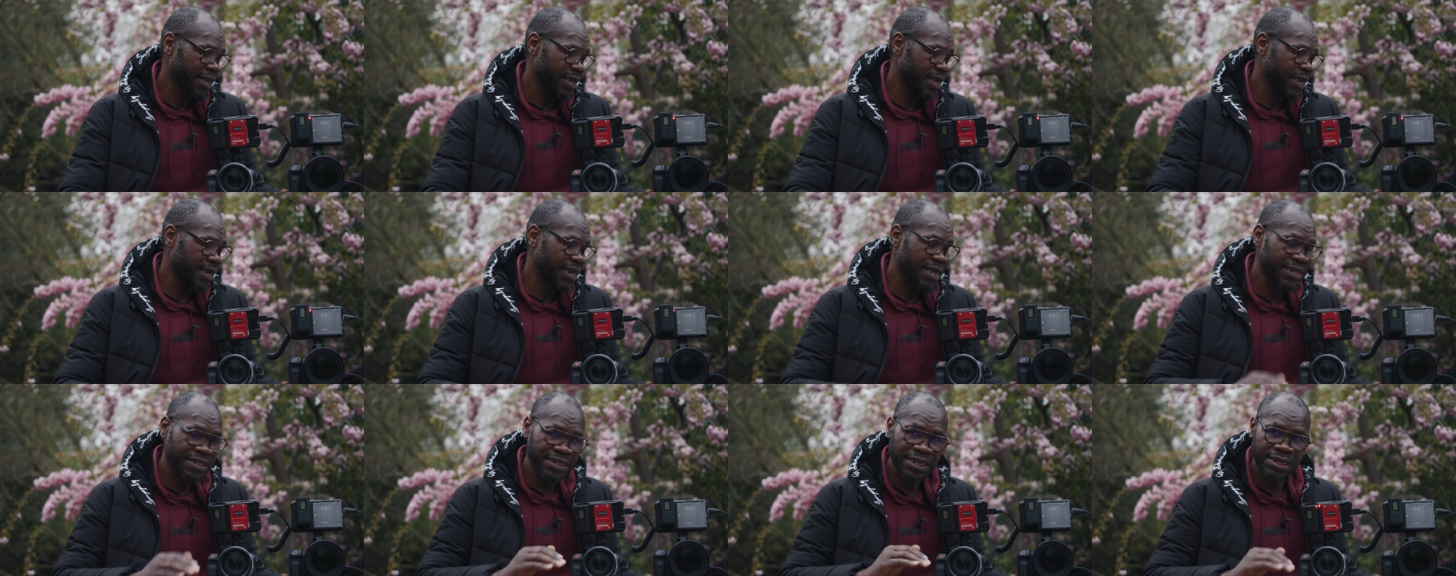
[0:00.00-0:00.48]

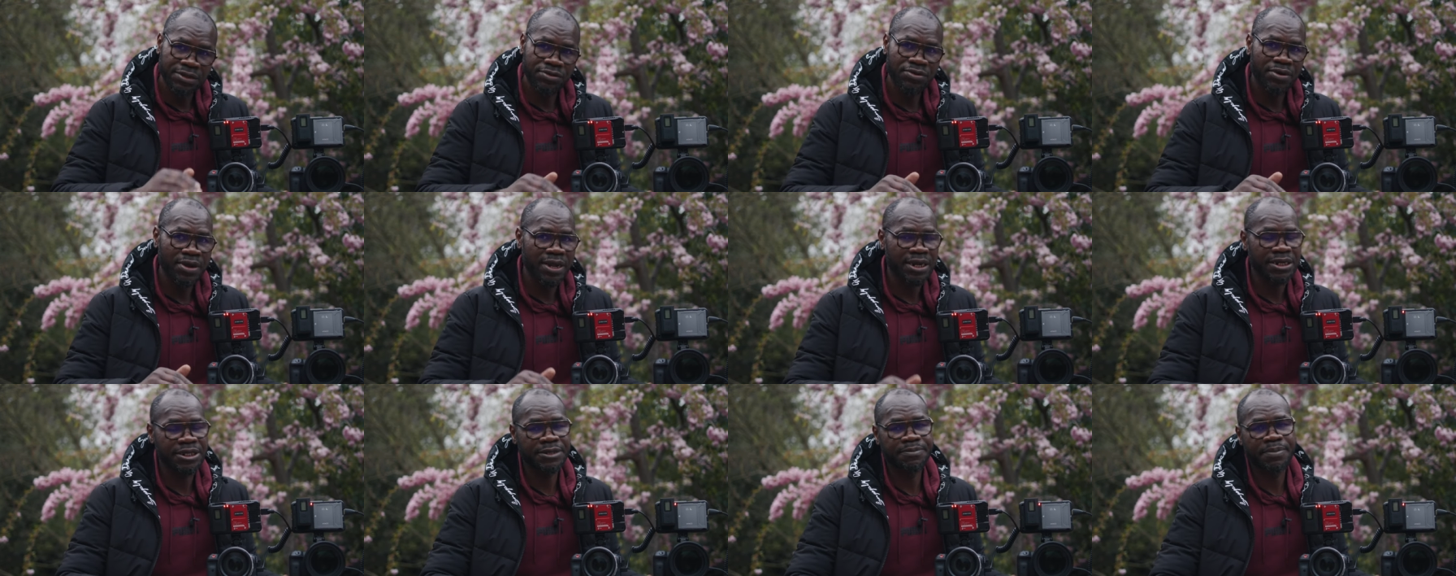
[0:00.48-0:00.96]
And I did
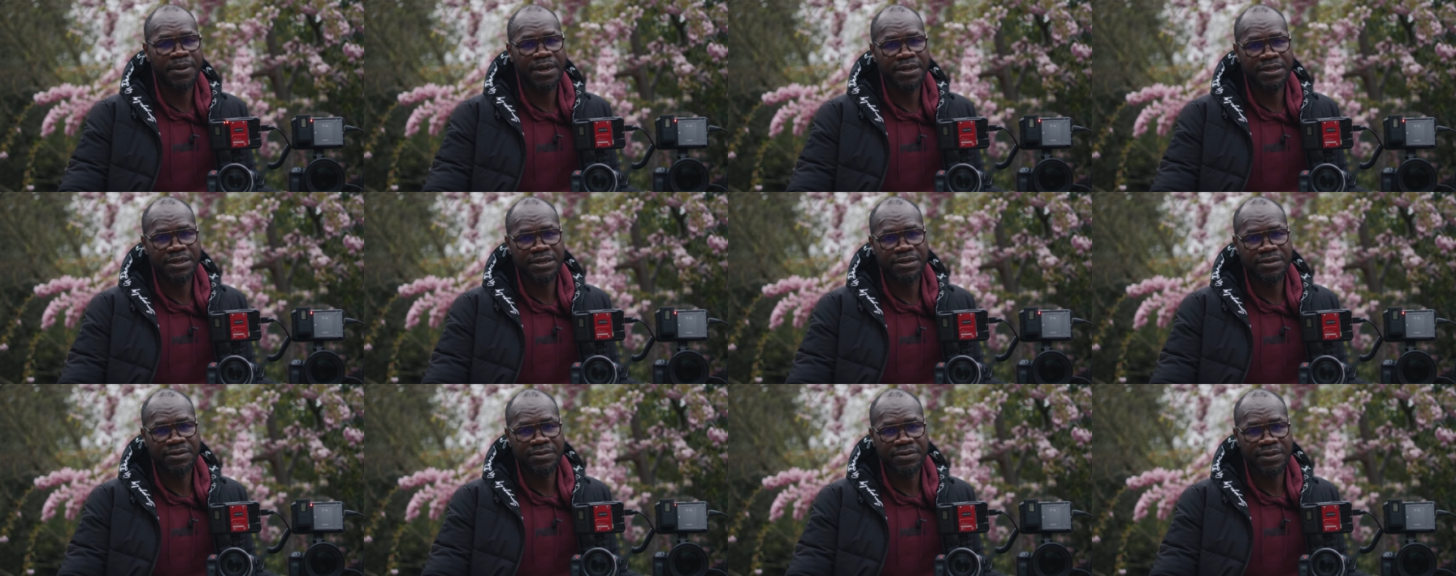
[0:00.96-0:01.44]
not
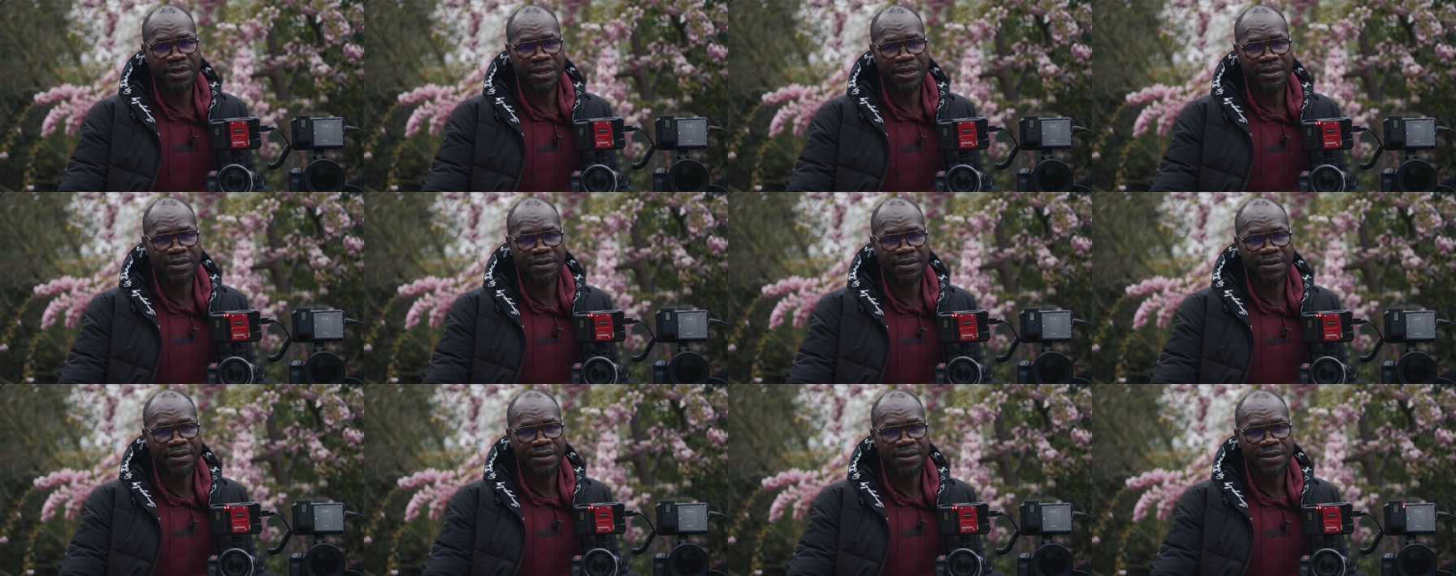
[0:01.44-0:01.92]
expect it today,
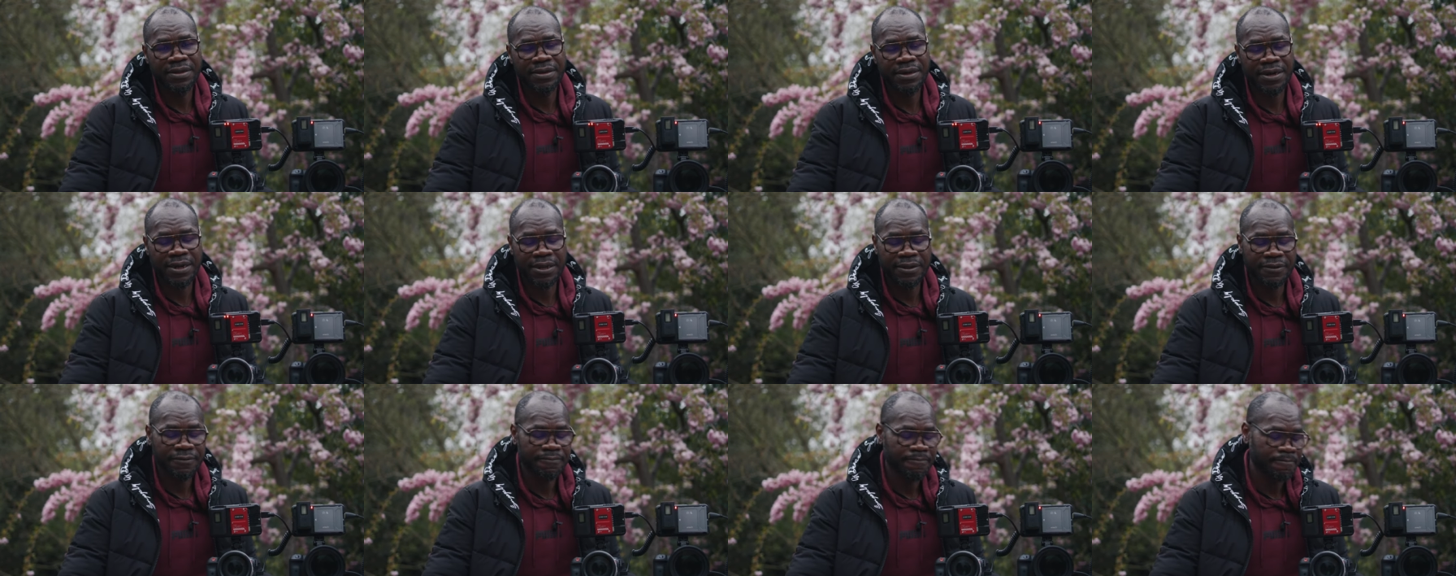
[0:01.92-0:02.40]

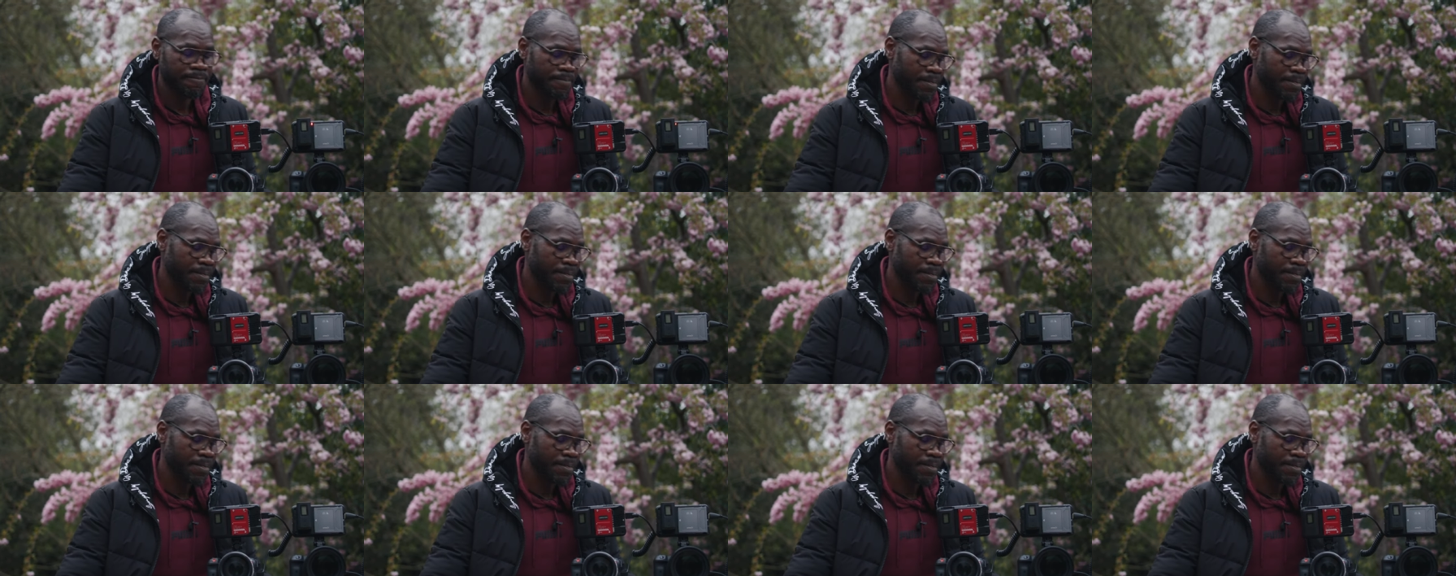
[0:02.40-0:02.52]
all right?